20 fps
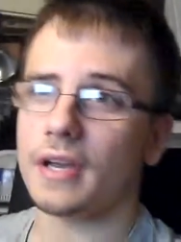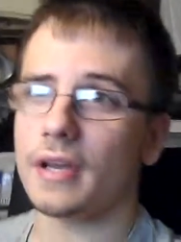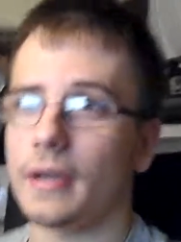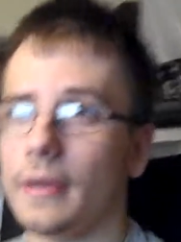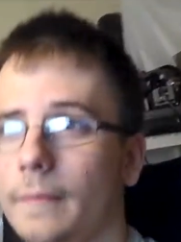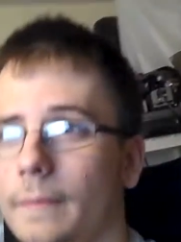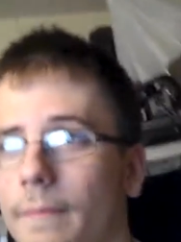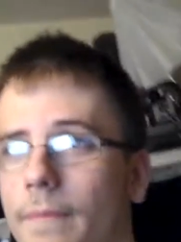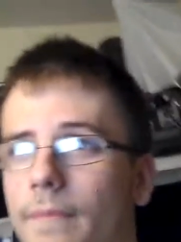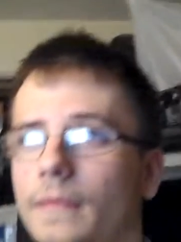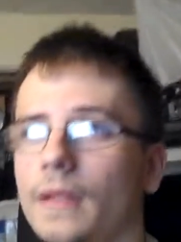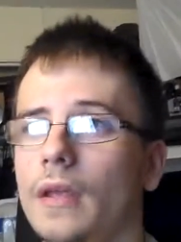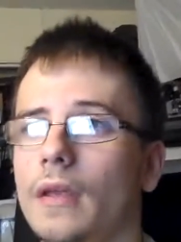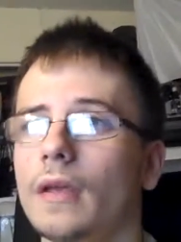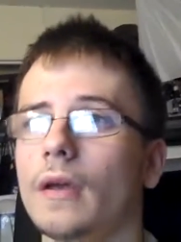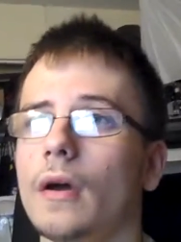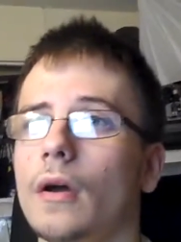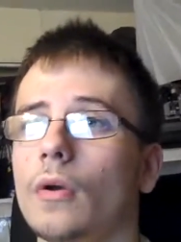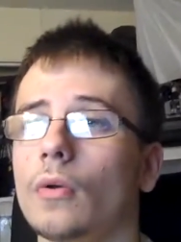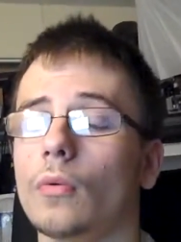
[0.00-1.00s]
Um,
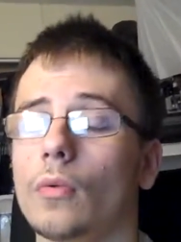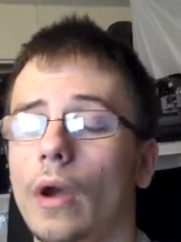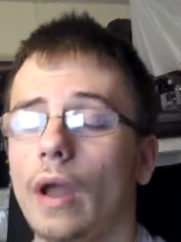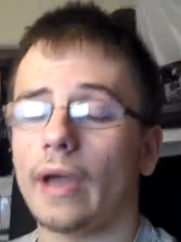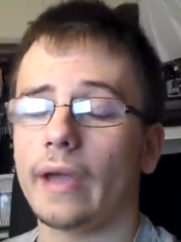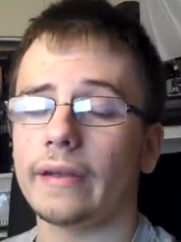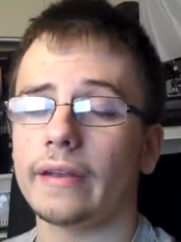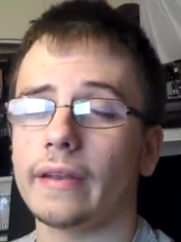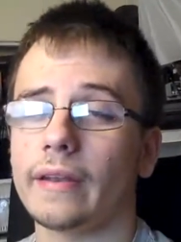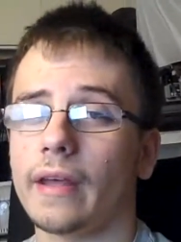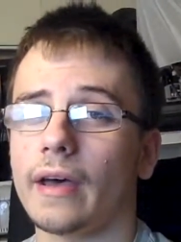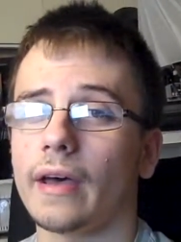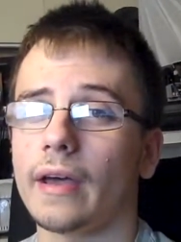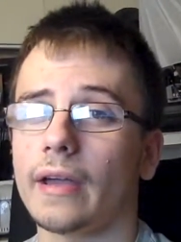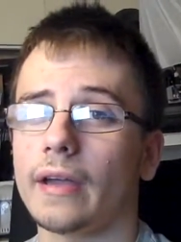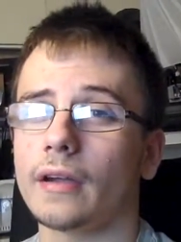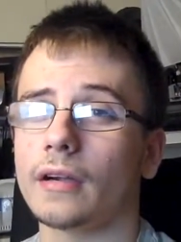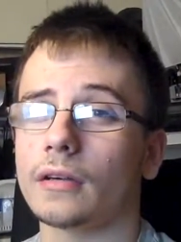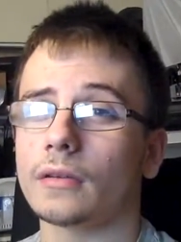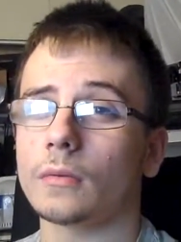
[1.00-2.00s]
Ryan and
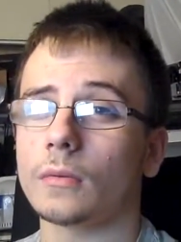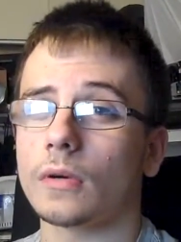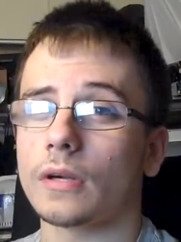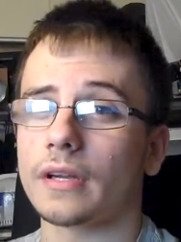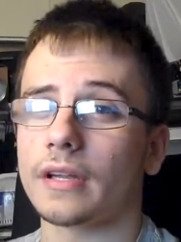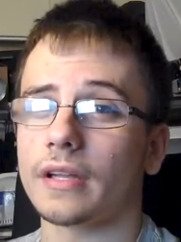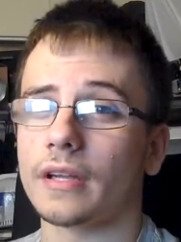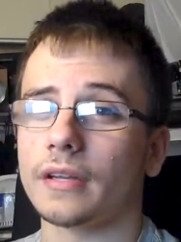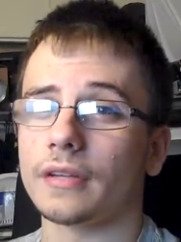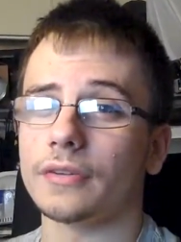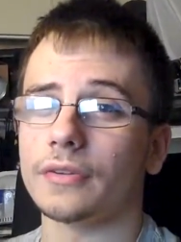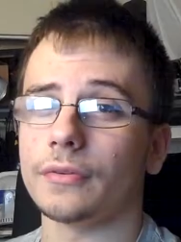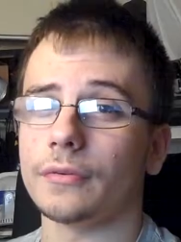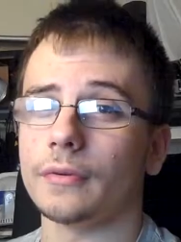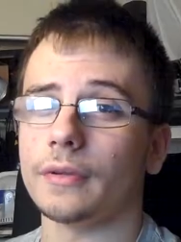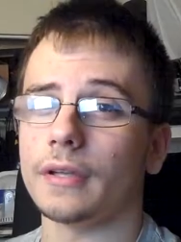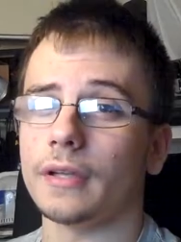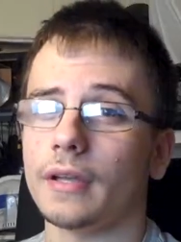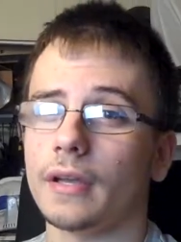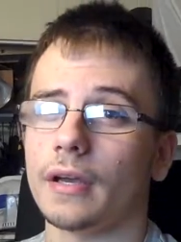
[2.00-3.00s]
I are working on
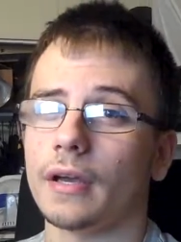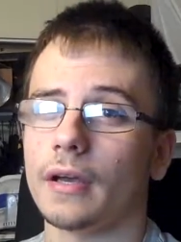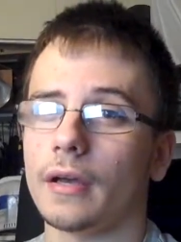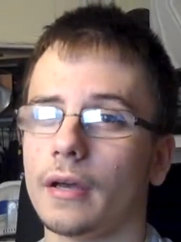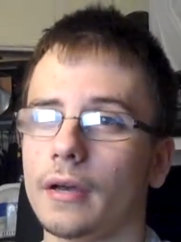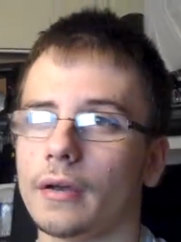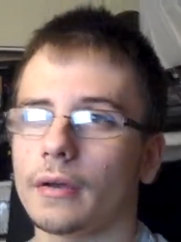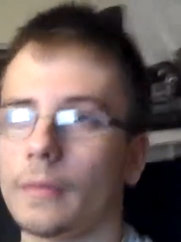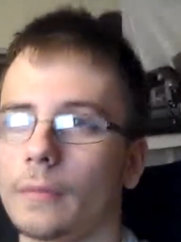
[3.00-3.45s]
doing. Uh,